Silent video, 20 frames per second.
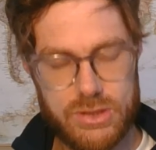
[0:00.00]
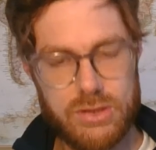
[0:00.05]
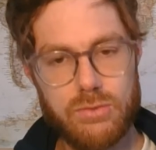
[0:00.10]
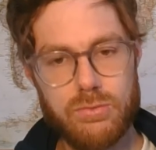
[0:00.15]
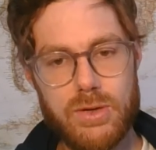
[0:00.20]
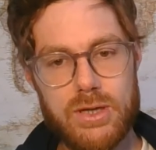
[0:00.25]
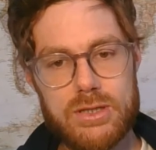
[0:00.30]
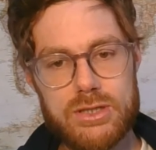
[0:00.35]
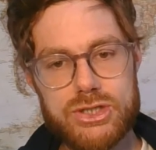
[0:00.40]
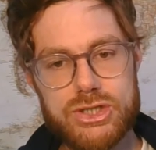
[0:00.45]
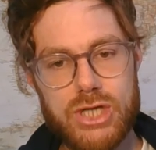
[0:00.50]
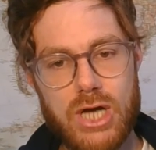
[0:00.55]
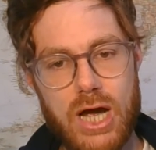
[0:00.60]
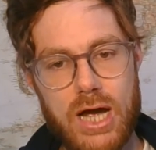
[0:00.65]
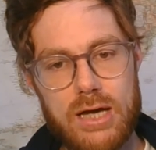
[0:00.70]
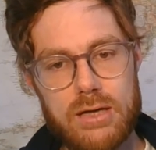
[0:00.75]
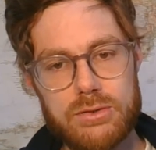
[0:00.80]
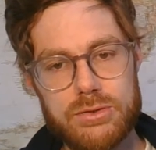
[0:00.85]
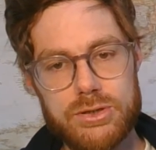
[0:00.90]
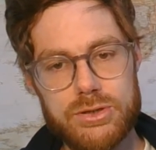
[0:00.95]
In a way, the
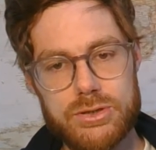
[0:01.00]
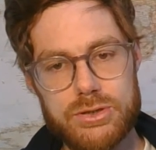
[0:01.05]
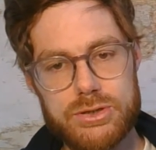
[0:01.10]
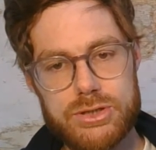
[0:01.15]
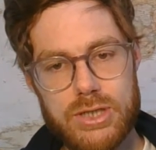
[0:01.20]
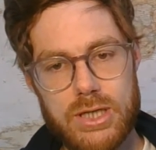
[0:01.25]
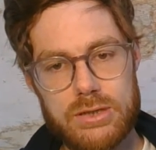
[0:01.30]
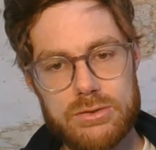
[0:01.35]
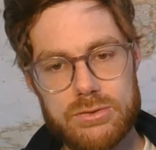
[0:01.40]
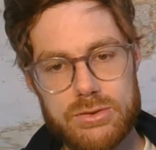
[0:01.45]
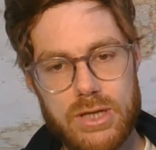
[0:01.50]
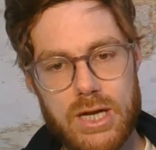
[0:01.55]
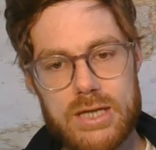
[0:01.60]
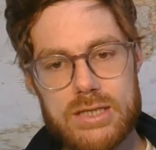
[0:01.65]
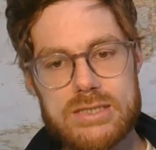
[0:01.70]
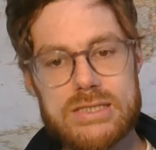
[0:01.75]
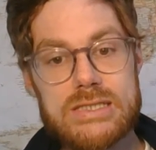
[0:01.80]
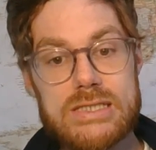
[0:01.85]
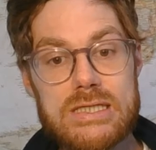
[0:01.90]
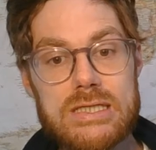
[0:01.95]
childhood kind
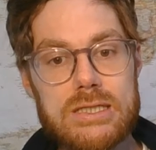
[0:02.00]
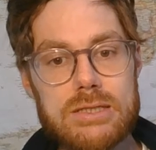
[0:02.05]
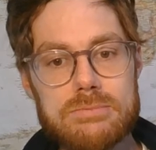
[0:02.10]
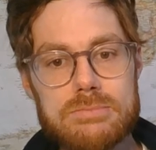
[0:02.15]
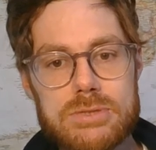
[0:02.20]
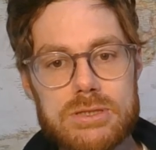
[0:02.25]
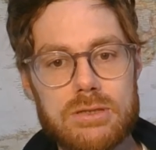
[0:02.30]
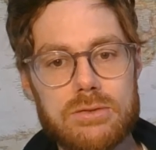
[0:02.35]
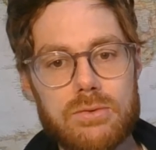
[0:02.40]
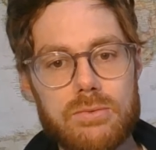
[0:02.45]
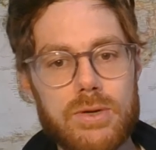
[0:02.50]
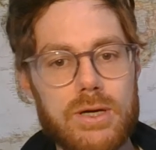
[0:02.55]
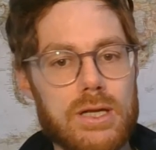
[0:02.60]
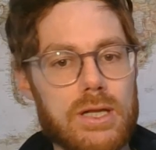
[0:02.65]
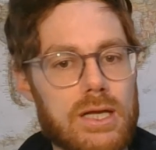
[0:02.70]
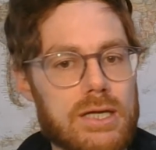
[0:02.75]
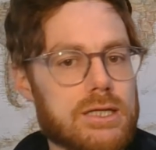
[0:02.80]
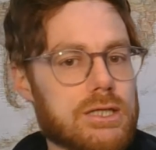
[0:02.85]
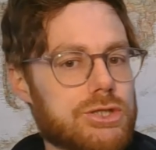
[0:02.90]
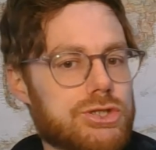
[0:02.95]
of seems in a way
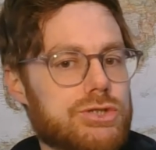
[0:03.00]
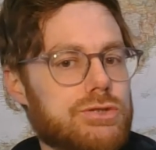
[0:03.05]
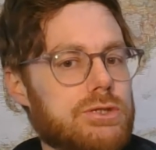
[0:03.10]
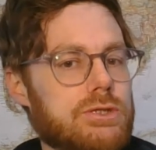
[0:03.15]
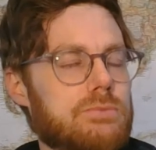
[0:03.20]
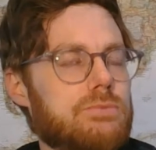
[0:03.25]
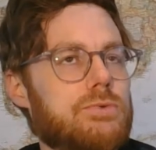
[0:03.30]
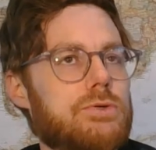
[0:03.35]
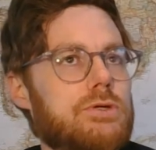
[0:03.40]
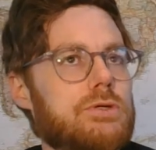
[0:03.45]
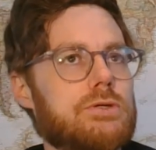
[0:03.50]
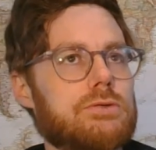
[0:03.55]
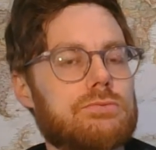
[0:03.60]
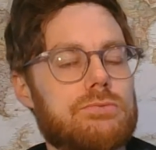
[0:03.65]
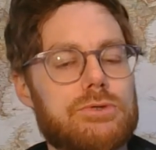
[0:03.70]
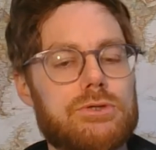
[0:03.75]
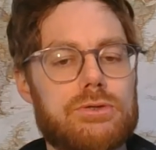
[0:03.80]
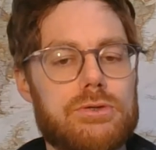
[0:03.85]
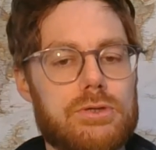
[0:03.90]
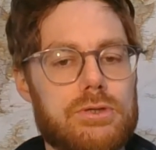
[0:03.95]
like a dream world
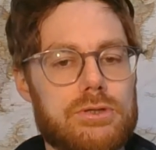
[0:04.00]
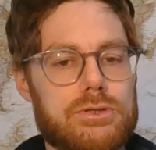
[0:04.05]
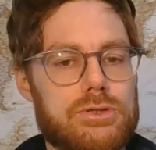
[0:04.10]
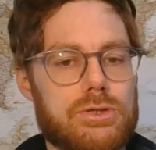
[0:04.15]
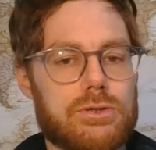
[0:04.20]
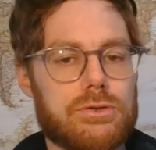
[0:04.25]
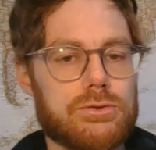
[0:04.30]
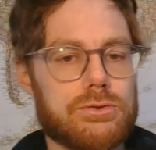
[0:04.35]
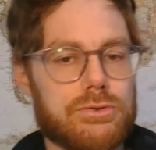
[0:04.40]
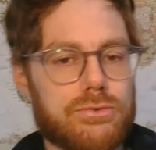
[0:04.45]
when you're an adult.